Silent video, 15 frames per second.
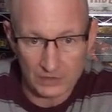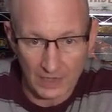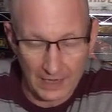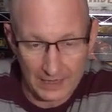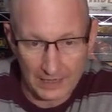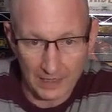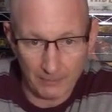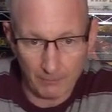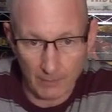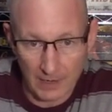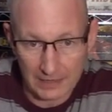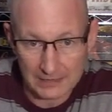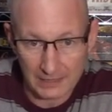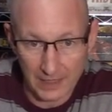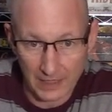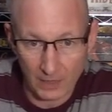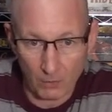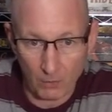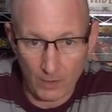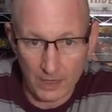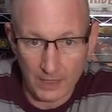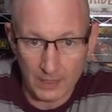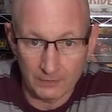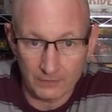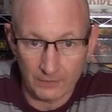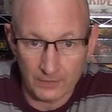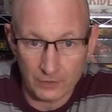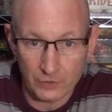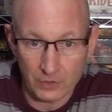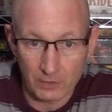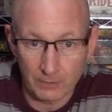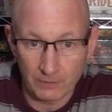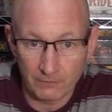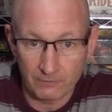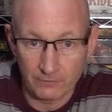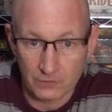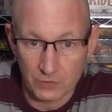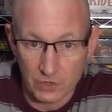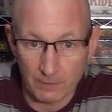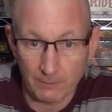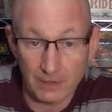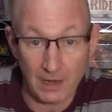I get my second wave of the Journeyman shipment,